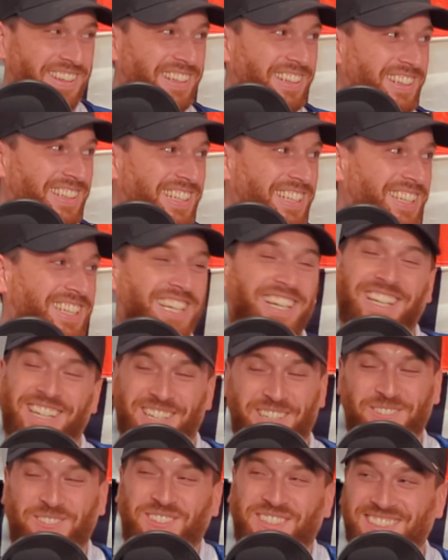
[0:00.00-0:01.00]
the league
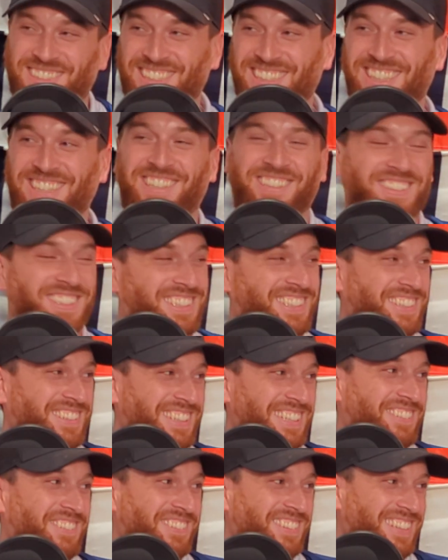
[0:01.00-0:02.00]
cup, so that was
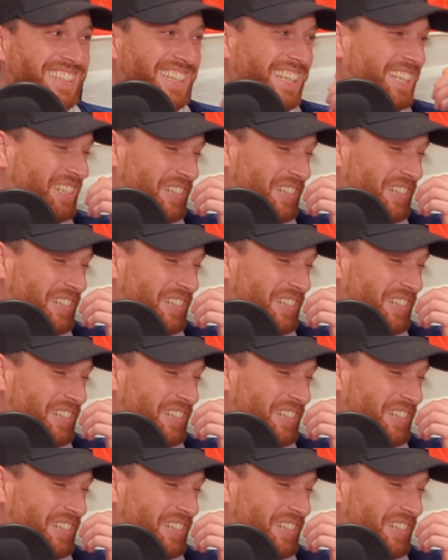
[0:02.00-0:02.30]
quick for them.